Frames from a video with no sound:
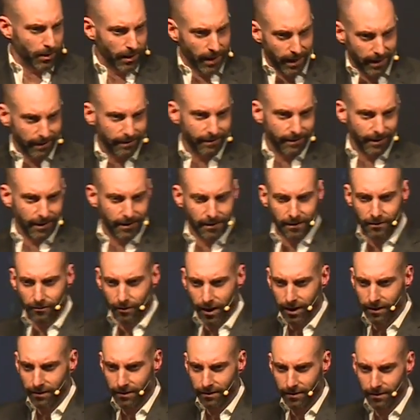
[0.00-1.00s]
LinkedIn,
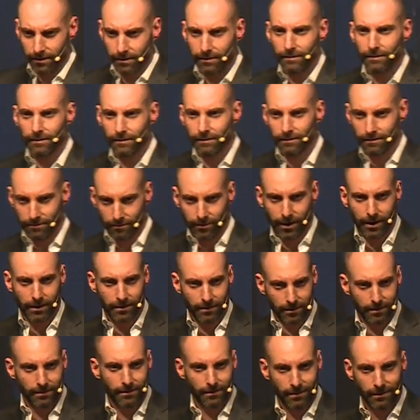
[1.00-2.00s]
right?
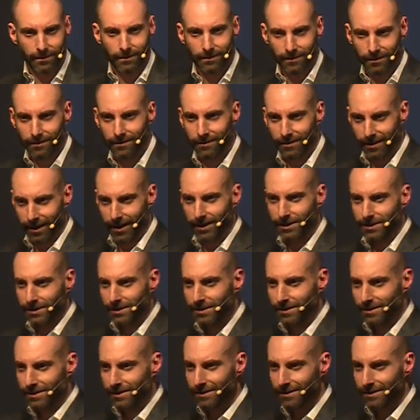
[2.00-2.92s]
Right? Yes?